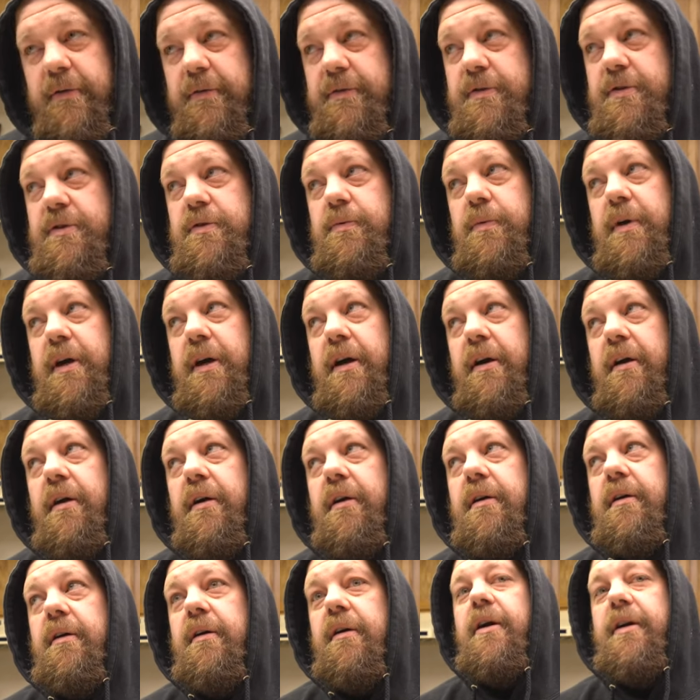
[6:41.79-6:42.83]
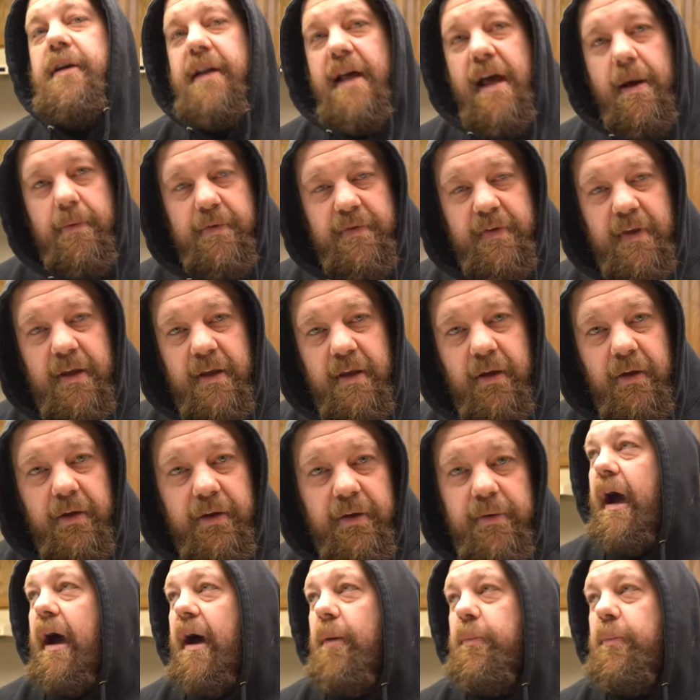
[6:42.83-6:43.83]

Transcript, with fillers: which is where her dad was killed.